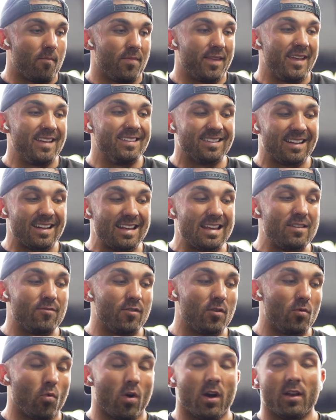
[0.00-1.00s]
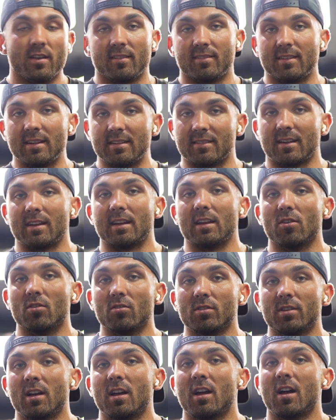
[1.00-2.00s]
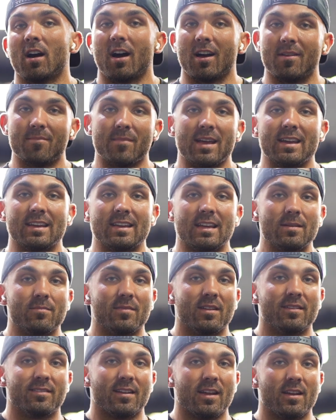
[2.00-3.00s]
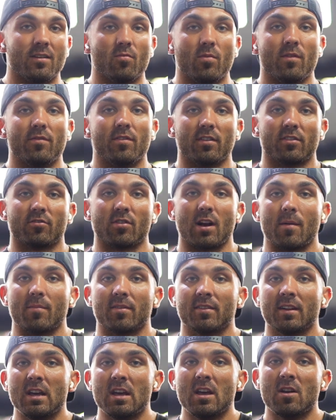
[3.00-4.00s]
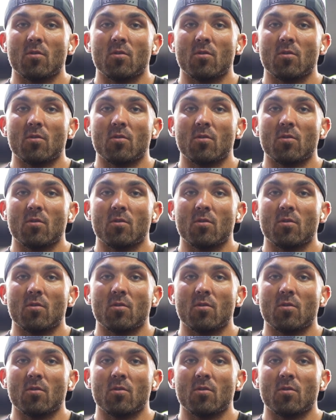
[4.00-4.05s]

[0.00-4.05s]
is even once these are healed, I may keep this in with the straps.